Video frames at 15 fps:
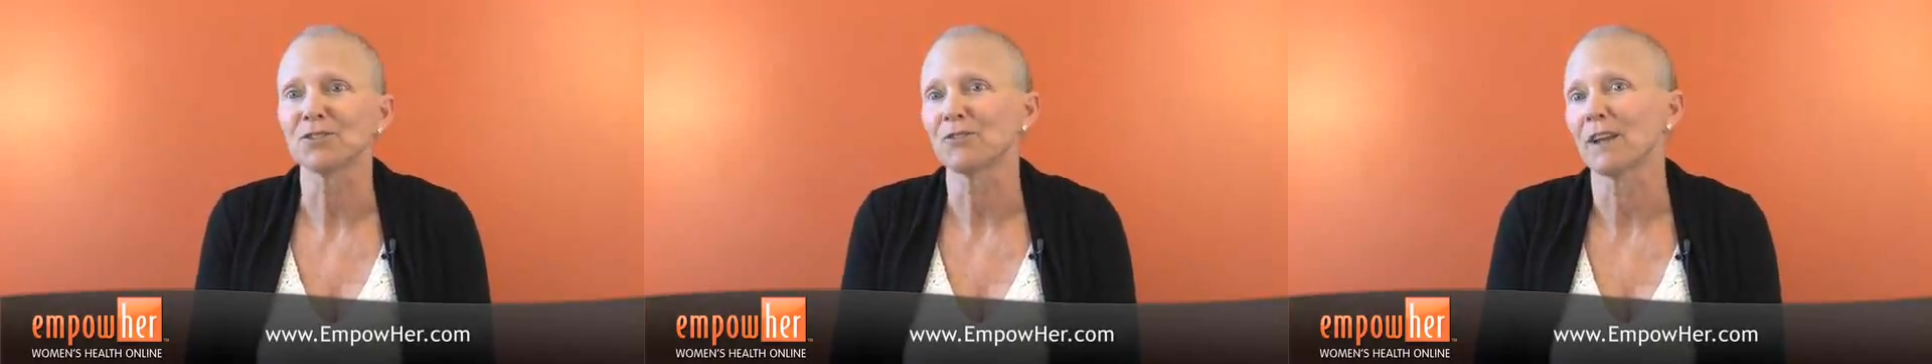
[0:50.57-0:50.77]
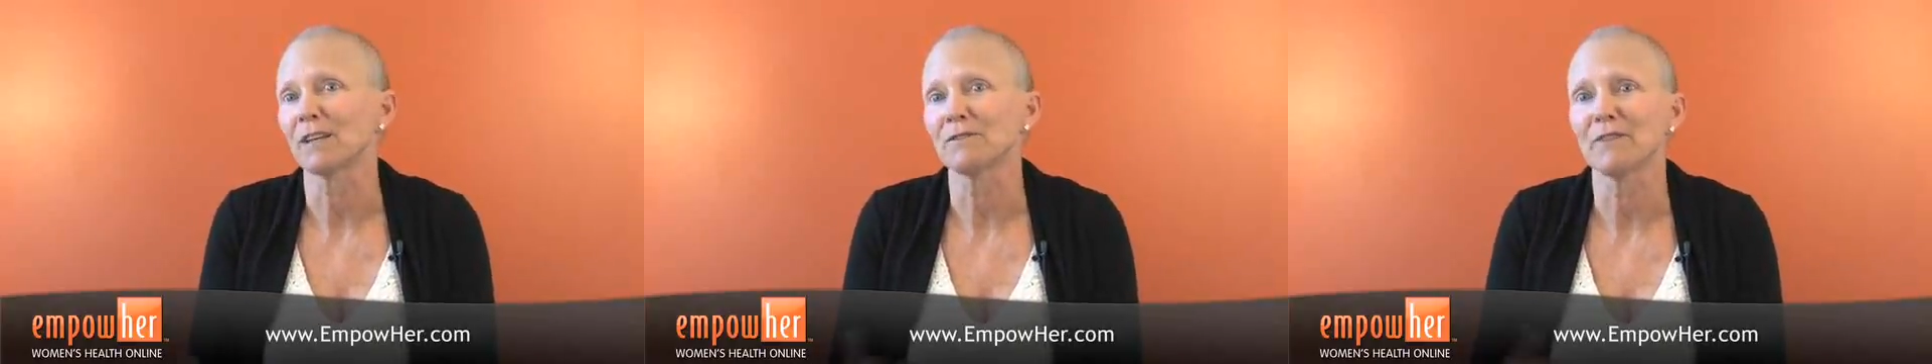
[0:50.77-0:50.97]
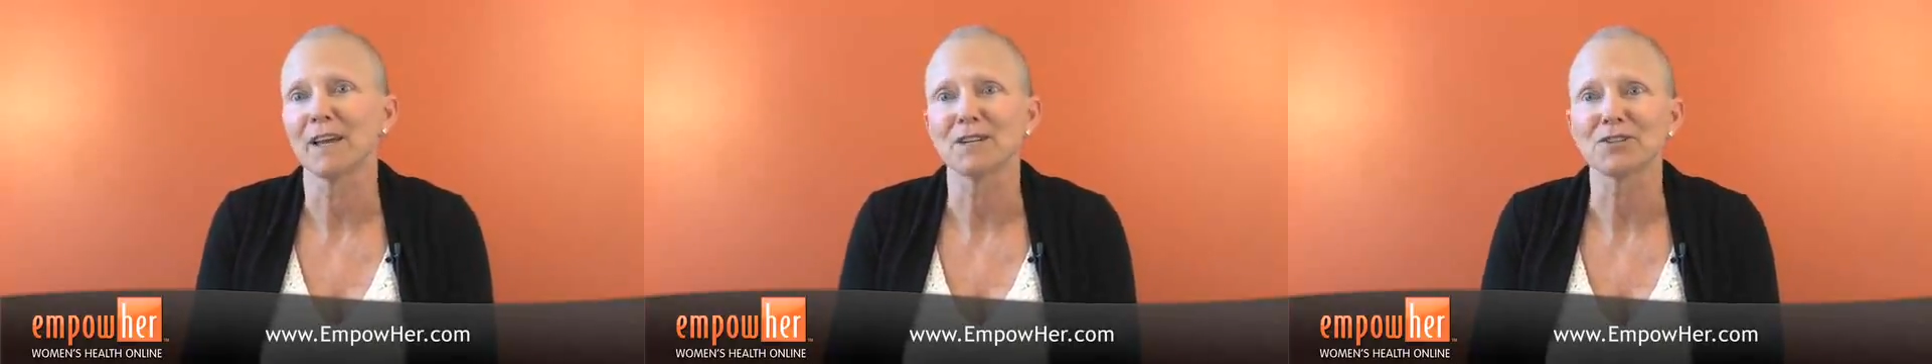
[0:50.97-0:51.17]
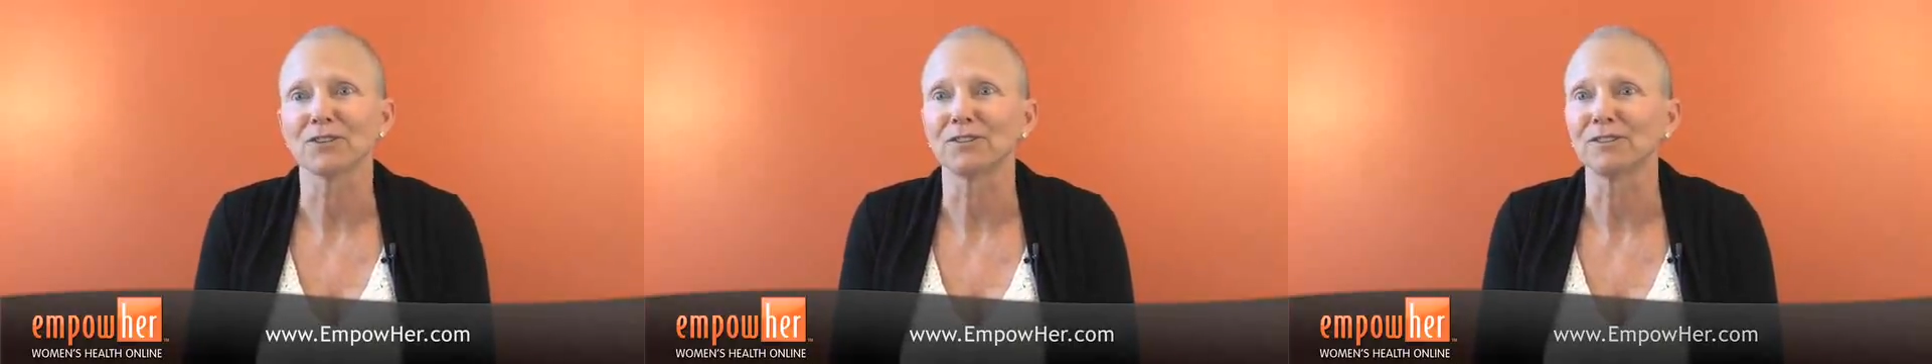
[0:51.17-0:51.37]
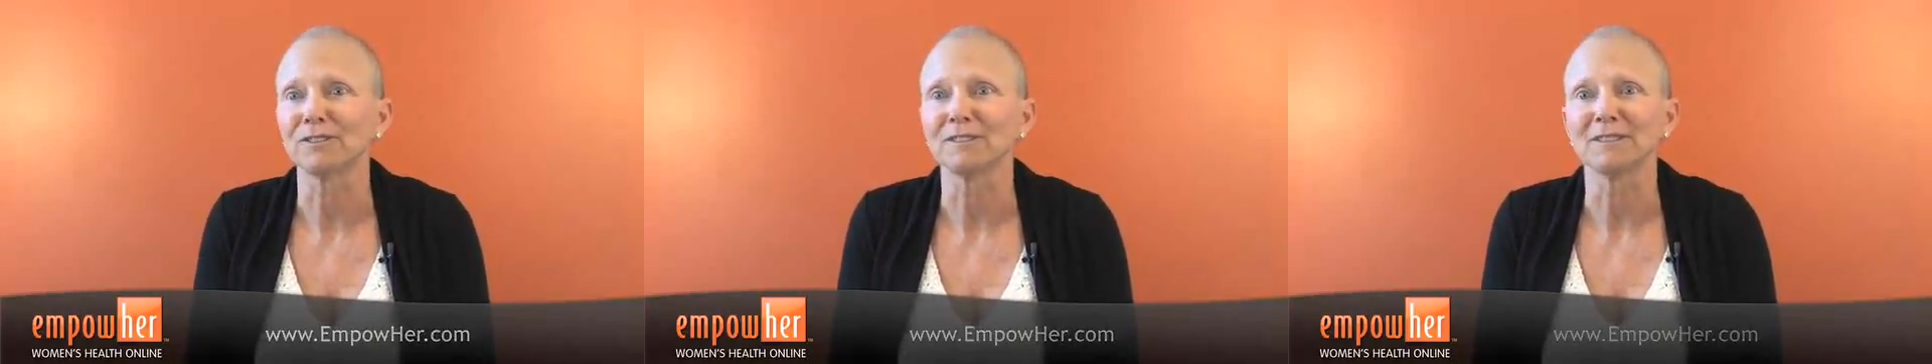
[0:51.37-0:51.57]

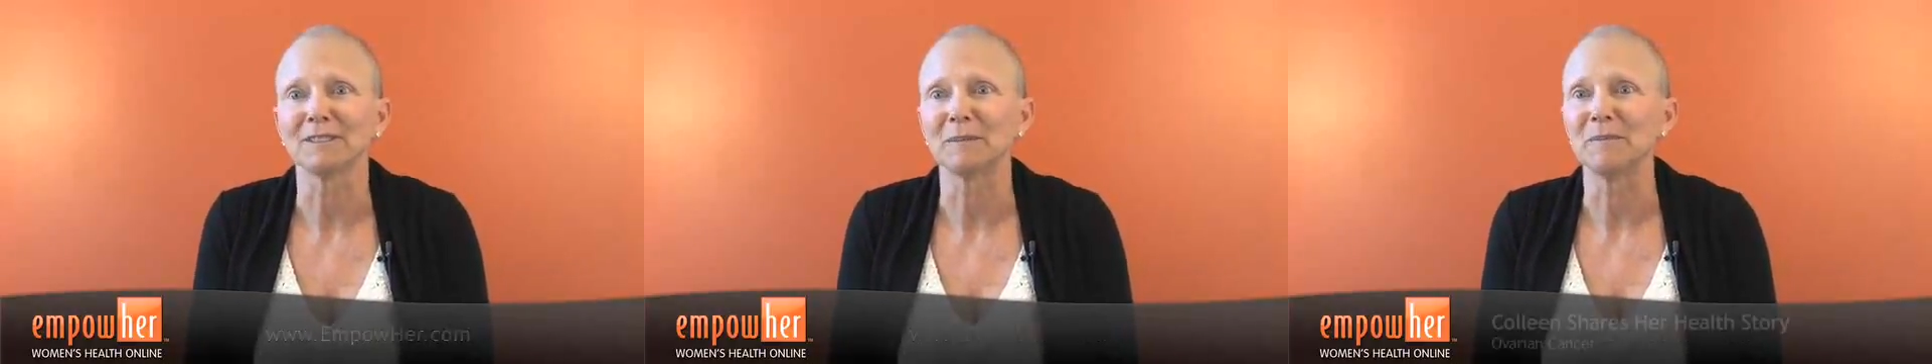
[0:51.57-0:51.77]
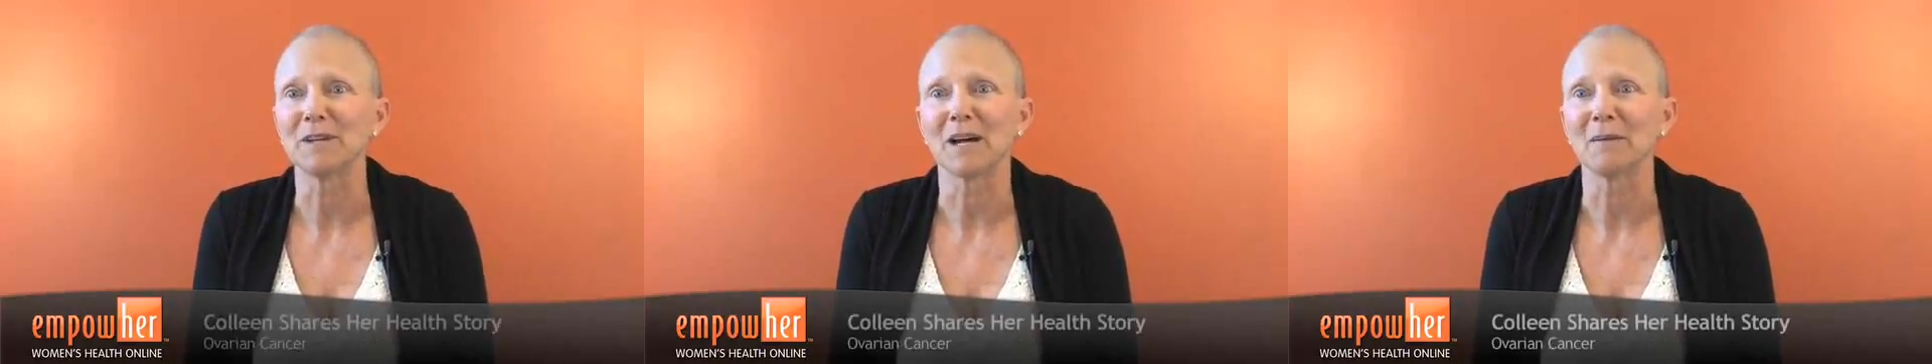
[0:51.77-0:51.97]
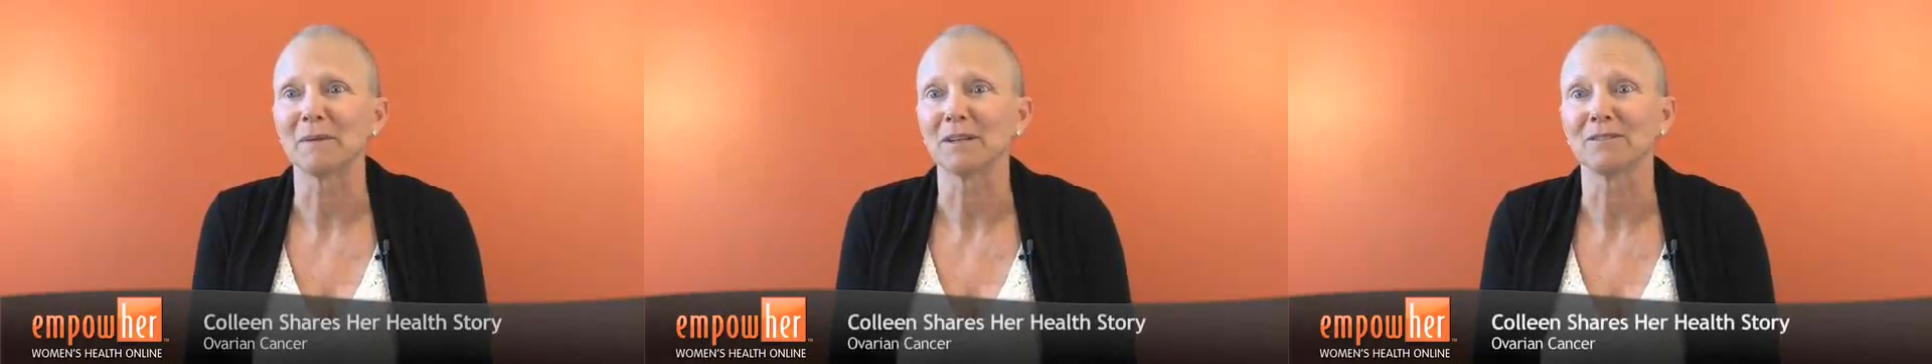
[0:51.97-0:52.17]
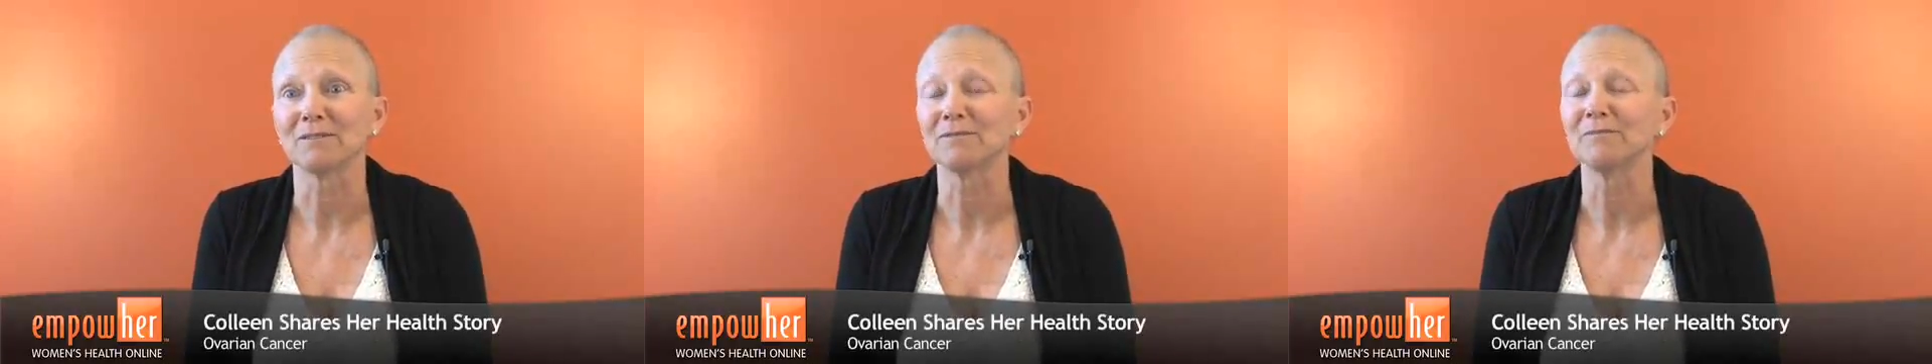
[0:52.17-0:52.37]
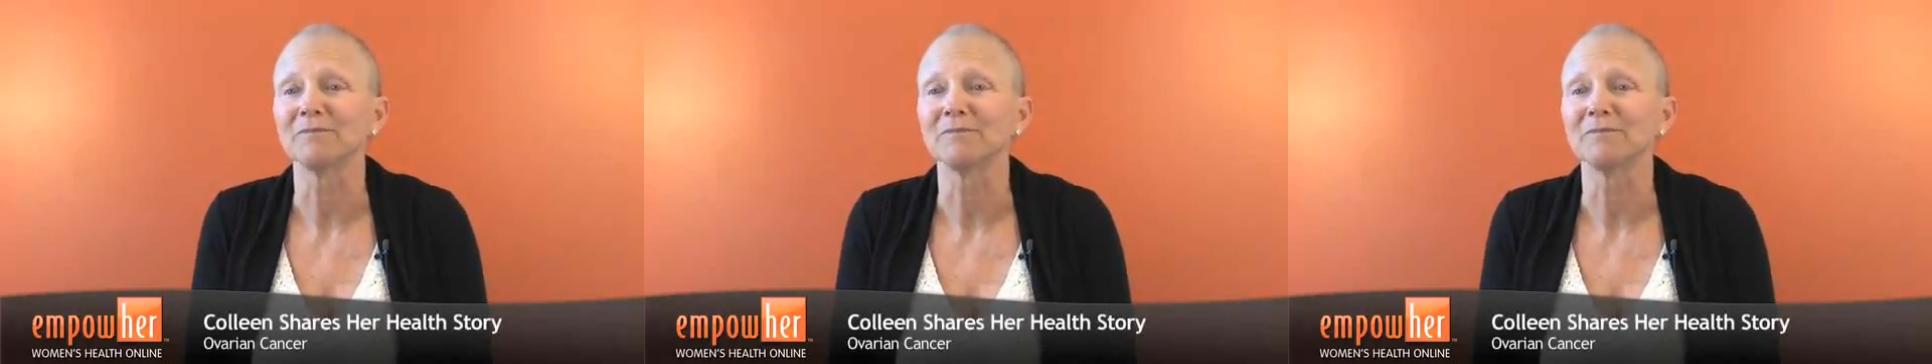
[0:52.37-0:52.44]
transvaginal abdominal